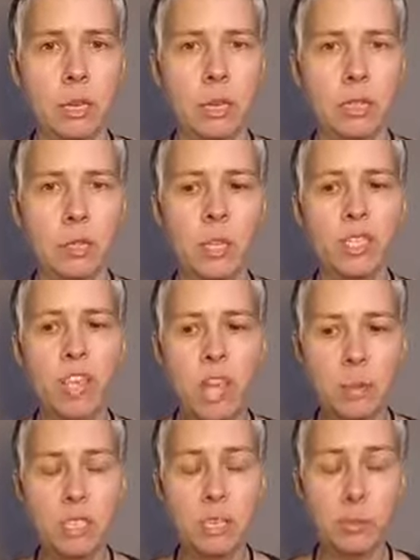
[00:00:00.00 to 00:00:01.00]
so its
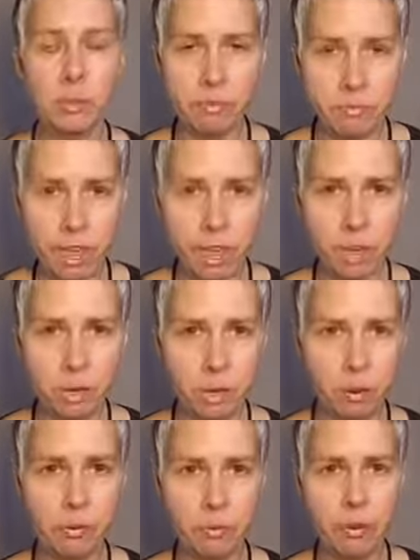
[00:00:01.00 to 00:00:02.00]
job is to prevent
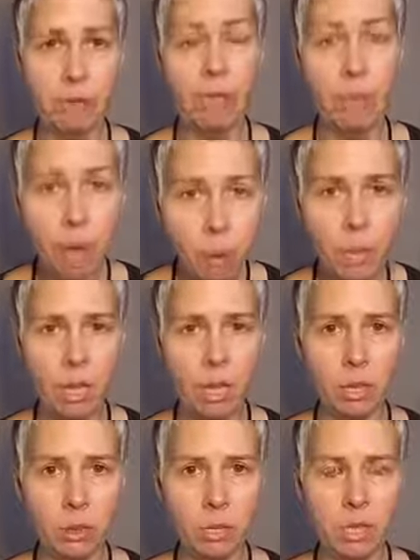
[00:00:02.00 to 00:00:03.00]
you from
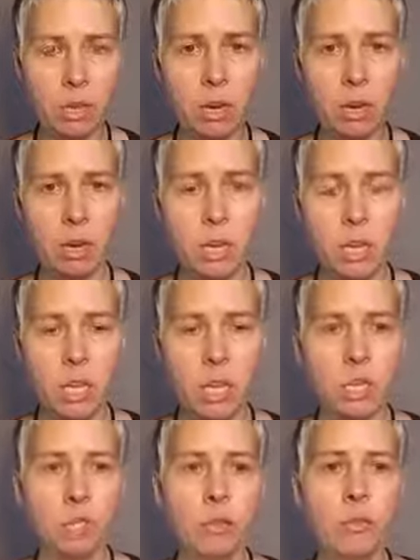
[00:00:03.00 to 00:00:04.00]
vomiting your dinner
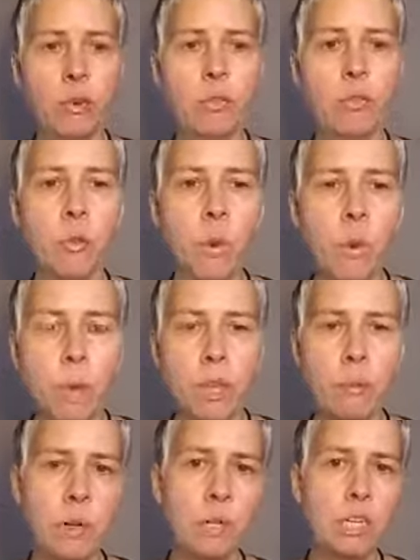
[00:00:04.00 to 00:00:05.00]
so if you're throwing
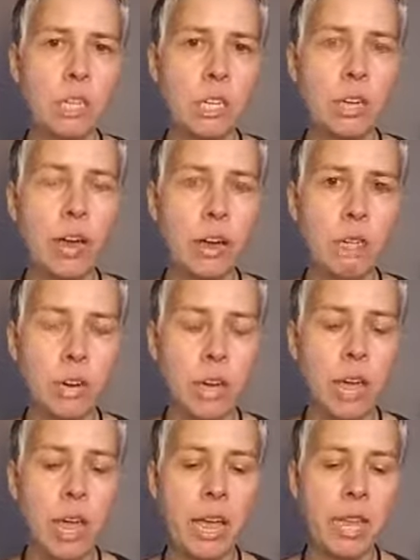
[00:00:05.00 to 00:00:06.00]
up your dinner every
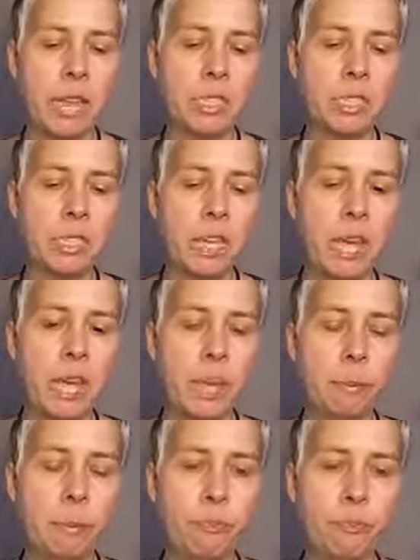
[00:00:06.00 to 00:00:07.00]
night
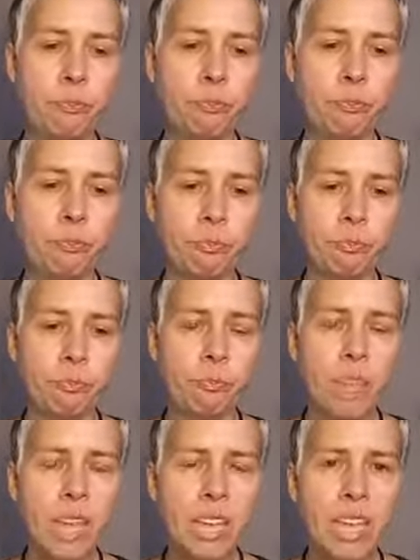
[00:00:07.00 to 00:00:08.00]
um,
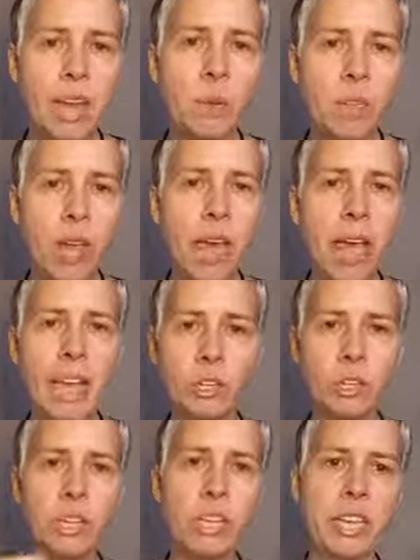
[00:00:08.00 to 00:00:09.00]
again with a
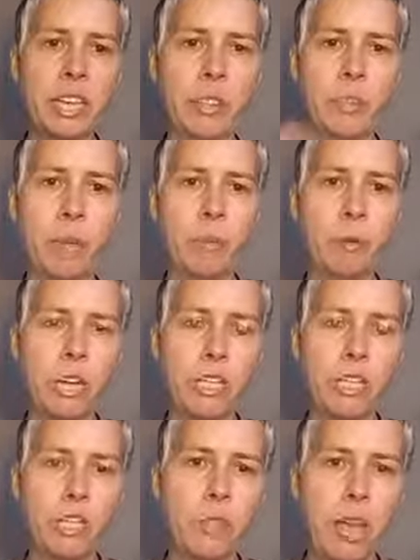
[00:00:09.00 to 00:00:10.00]
hiatal hernia that
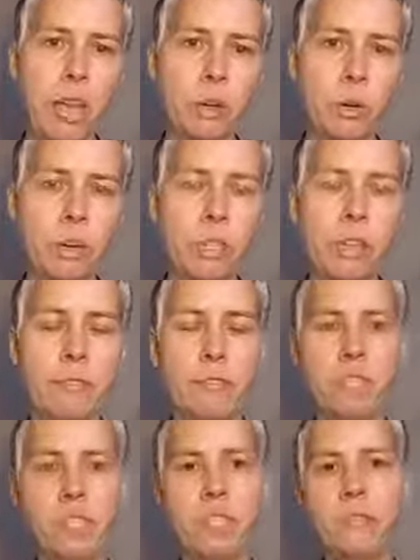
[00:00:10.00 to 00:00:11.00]
pressure on that lower
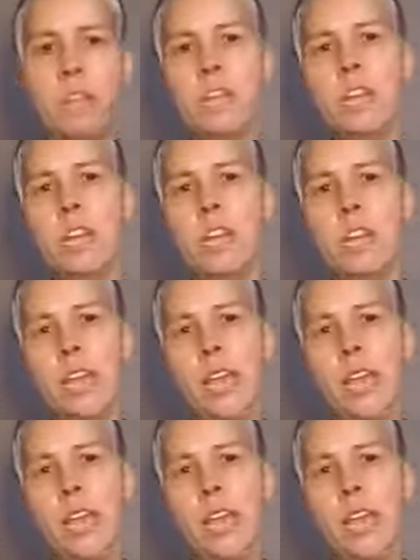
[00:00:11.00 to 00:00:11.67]
esophageal sphincter